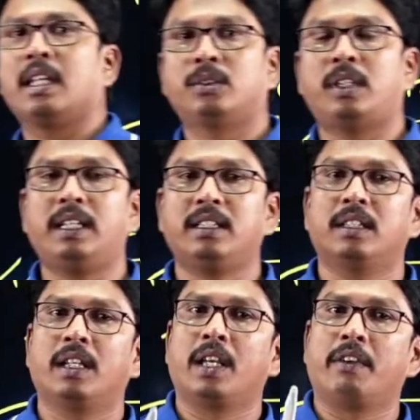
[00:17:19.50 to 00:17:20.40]
So that
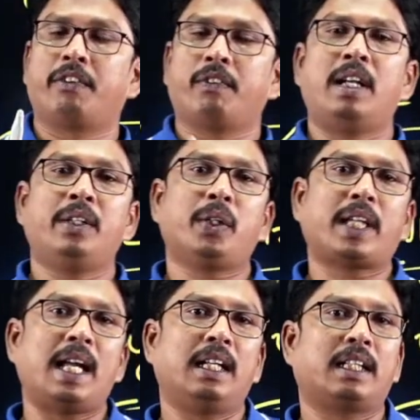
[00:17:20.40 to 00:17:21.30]
if you want to
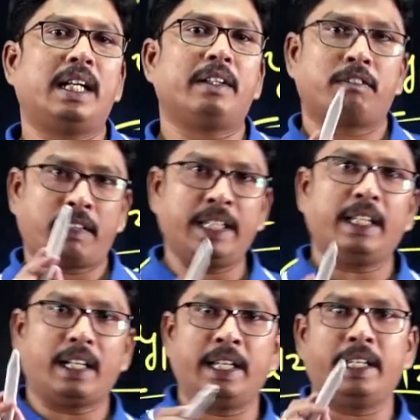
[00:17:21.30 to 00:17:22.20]
calculate
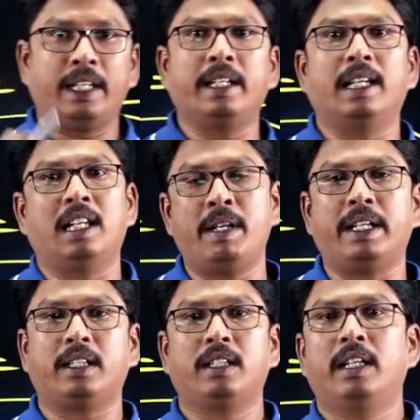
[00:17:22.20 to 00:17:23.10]
Yii
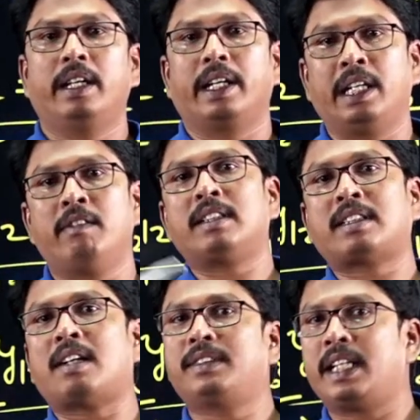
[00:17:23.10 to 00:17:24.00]
element, inverse
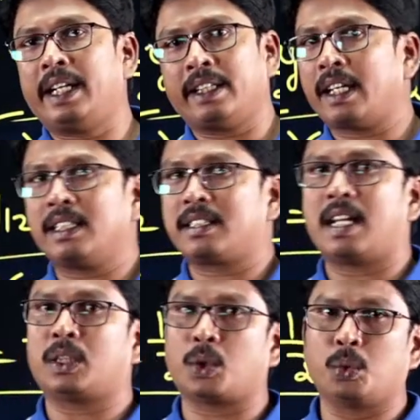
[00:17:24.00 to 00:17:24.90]
of Zii is
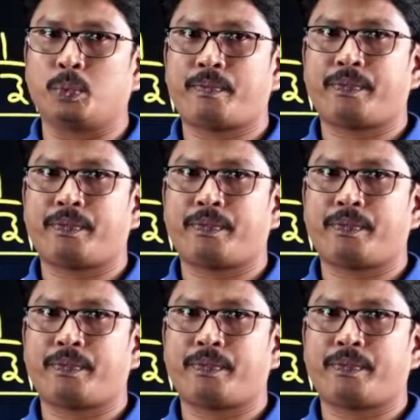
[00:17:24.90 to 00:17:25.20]
not true.